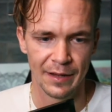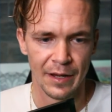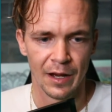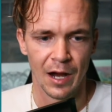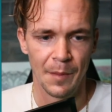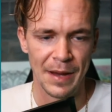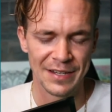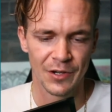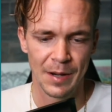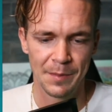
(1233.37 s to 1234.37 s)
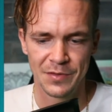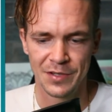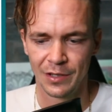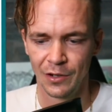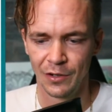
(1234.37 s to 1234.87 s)
SRM, I was a
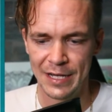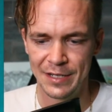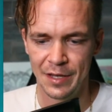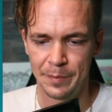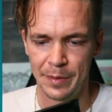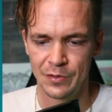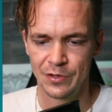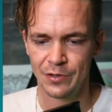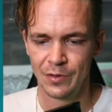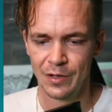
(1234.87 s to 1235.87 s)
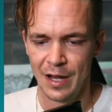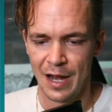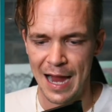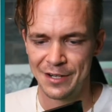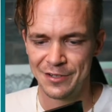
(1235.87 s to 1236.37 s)
little late to the boat too.
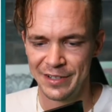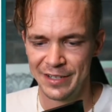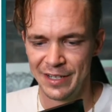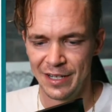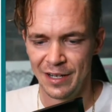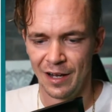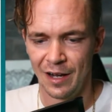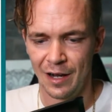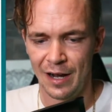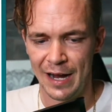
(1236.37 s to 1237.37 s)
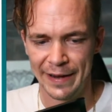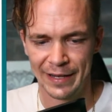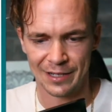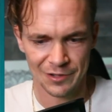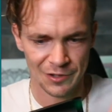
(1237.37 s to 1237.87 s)
I actually, I had
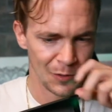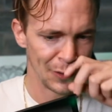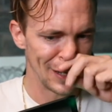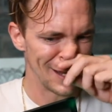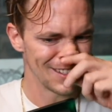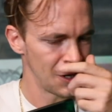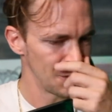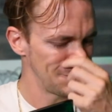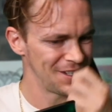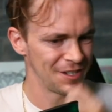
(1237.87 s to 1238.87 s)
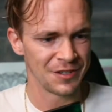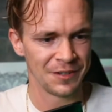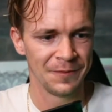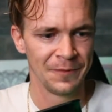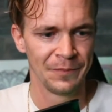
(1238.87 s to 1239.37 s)
like a $200,000
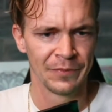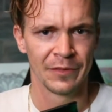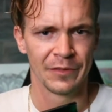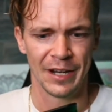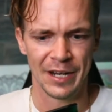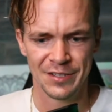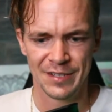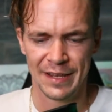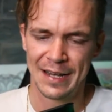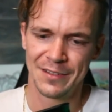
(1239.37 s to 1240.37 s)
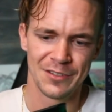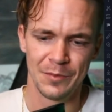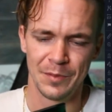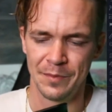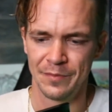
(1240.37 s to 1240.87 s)
position. Did I just say that?
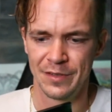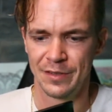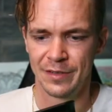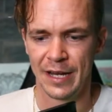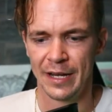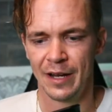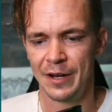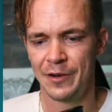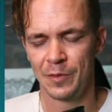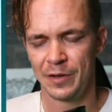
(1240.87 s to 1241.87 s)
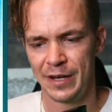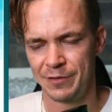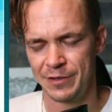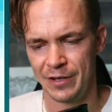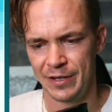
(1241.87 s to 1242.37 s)
Stupid. Okay. I normally never
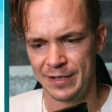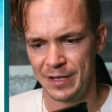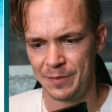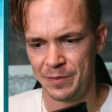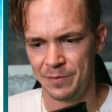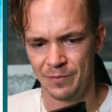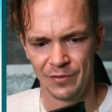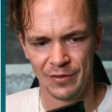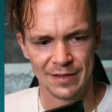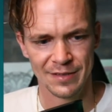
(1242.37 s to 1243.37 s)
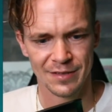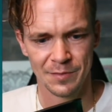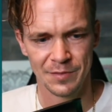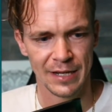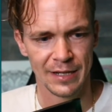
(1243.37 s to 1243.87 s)
tell you guys how many sizes I'm
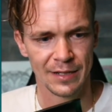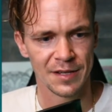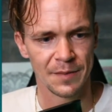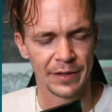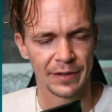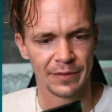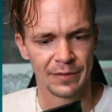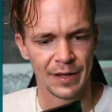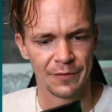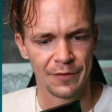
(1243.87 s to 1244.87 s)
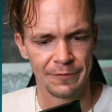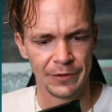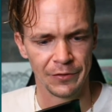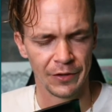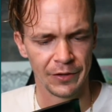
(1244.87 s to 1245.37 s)
taking in something. That I feel
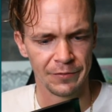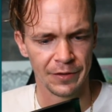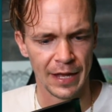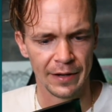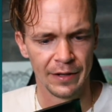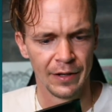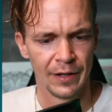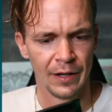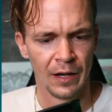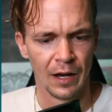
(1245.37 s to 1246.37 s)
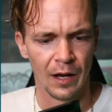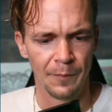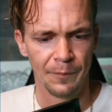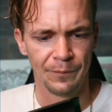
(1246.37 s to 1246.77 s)
silly for that. I